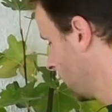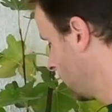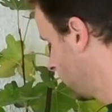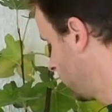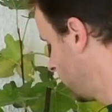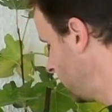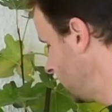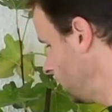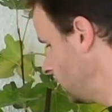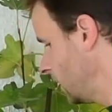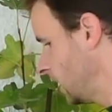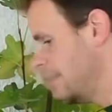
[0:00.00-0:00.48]

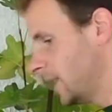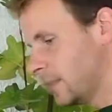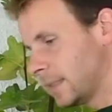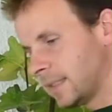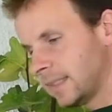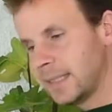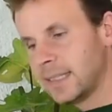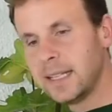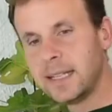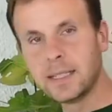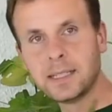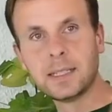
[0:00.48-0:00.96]
If we have this
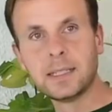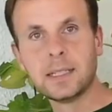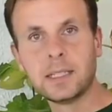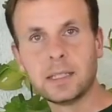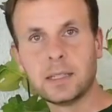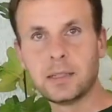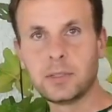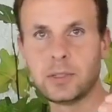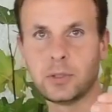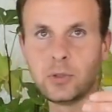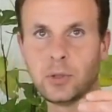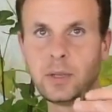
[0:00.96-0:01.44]
cutting here,
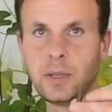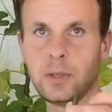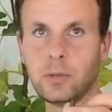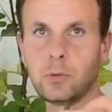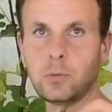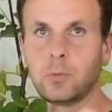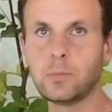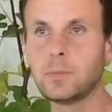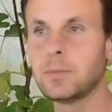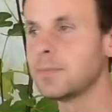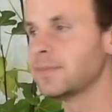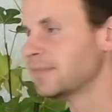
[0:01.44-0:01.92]
there are
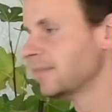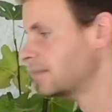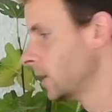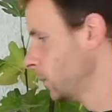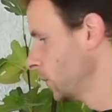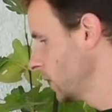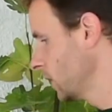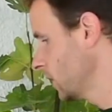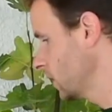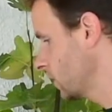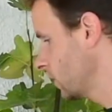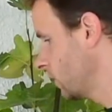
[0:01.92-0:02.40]

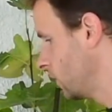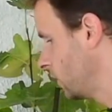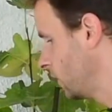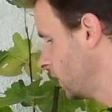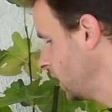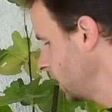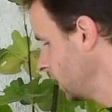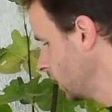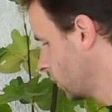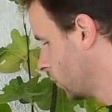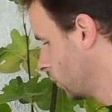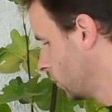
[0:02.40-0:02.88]
several
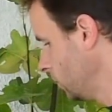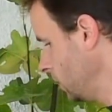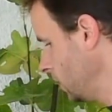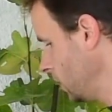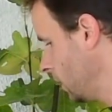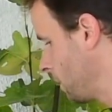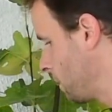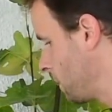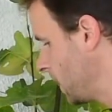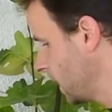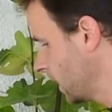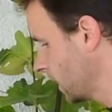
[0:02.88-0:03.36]
ways
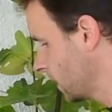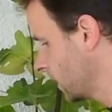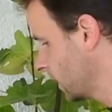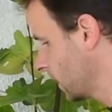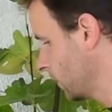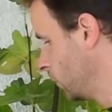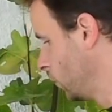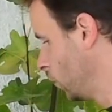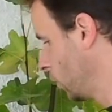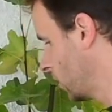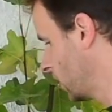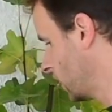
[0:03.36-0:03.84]

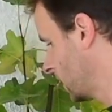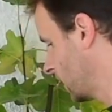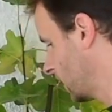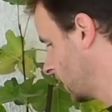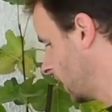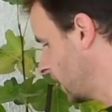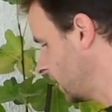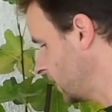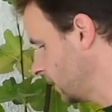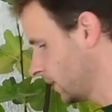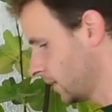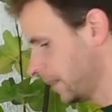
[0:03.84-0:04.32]

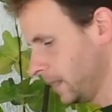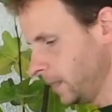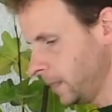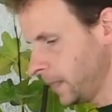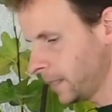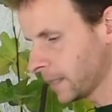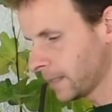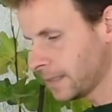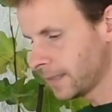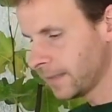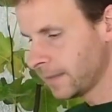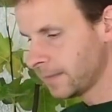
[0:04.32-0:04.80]
to get
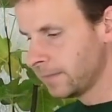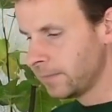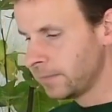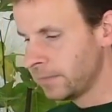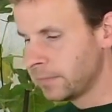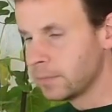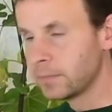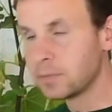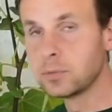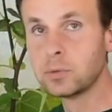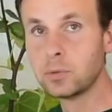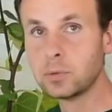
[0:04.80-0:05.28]
this
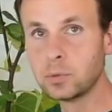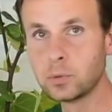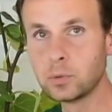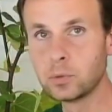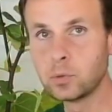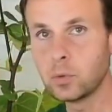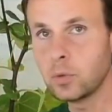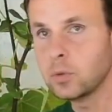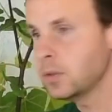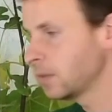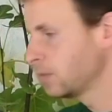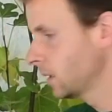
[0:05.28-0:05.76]

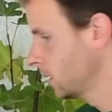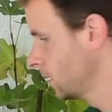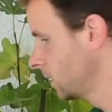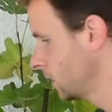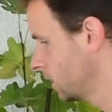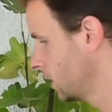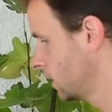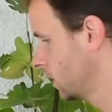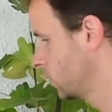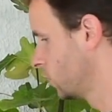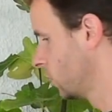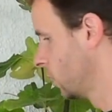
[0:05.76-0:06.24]
to root.
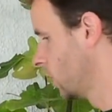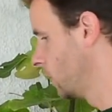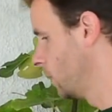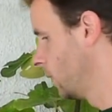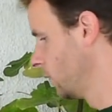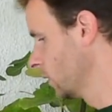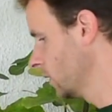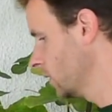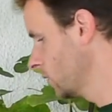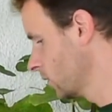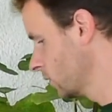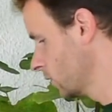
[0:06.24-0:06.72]

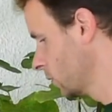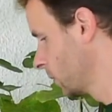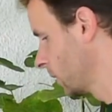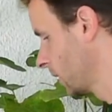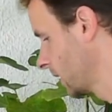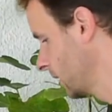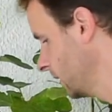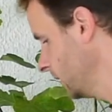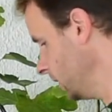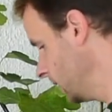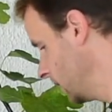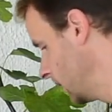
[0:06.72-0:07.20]

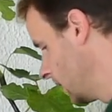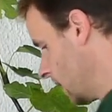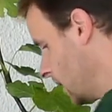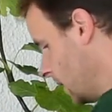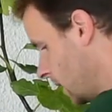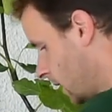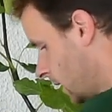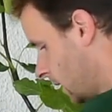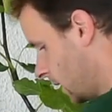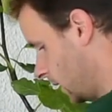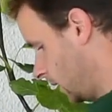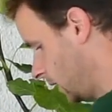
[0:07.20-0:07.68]
I just want
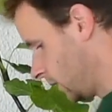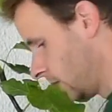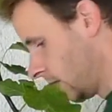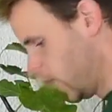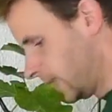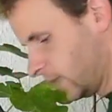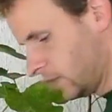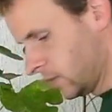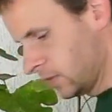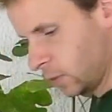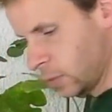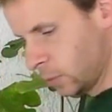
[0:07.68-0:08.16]
to say a little
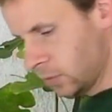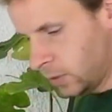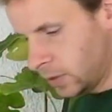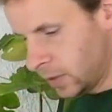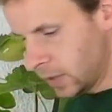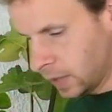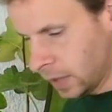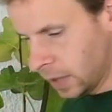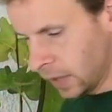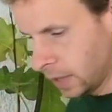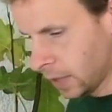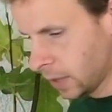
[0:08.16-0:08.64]
something
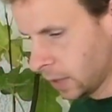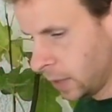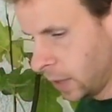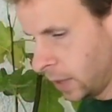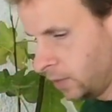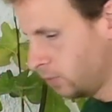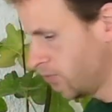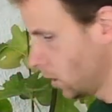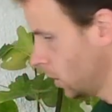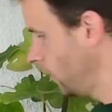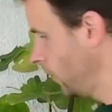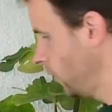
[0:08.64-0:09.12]

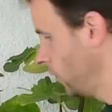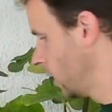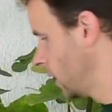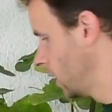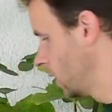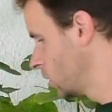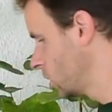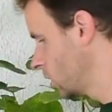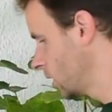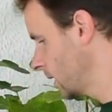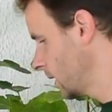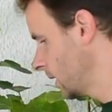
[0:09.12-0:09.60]
about the
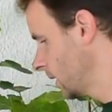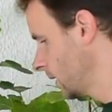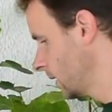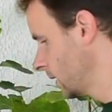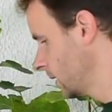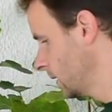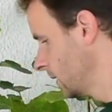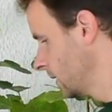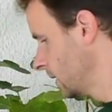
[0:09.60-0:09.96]
head cutting.